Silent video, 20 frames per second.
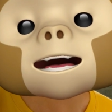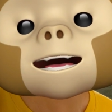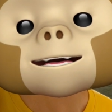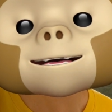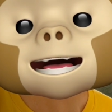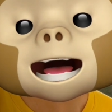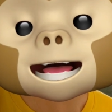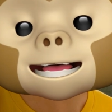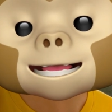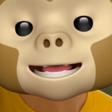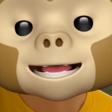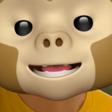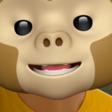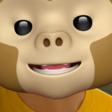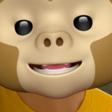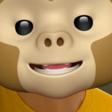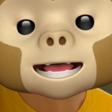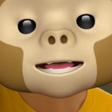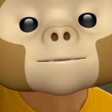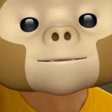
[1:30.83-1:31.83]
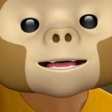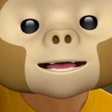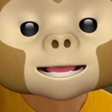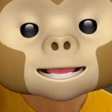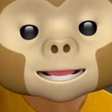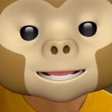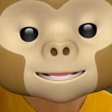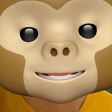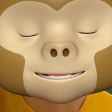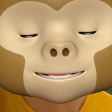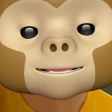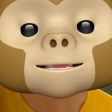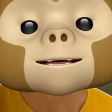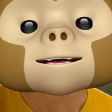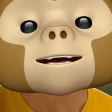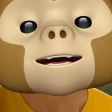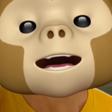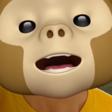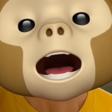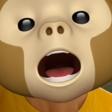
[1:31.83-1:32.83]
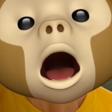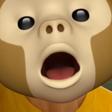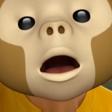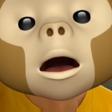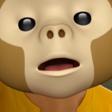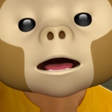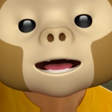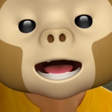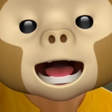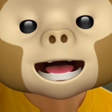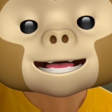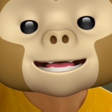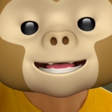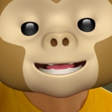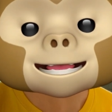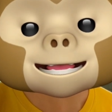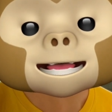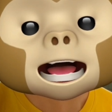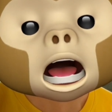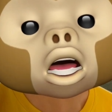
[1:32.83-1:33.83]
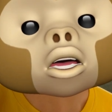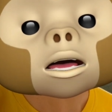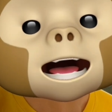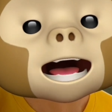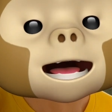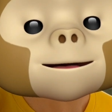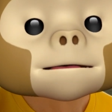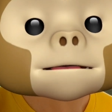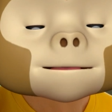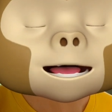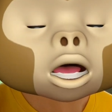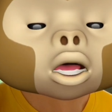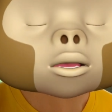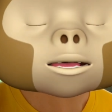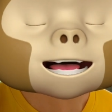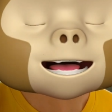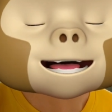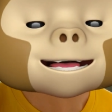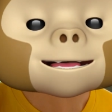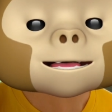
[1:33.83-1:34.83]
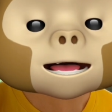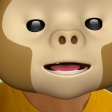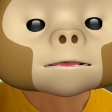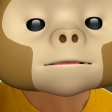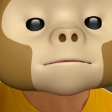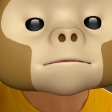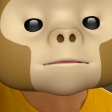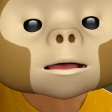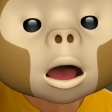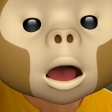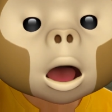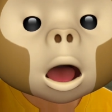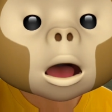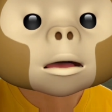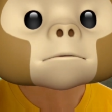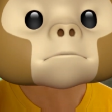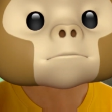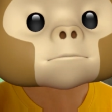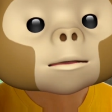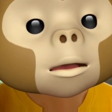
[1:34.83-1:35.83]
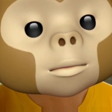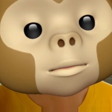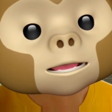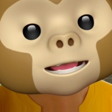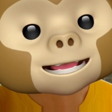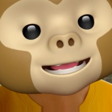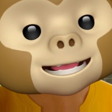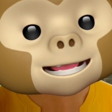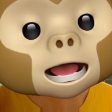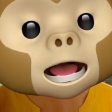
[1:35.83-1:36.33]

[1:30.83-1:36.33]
1970s, online discussion emerged in the form of forums,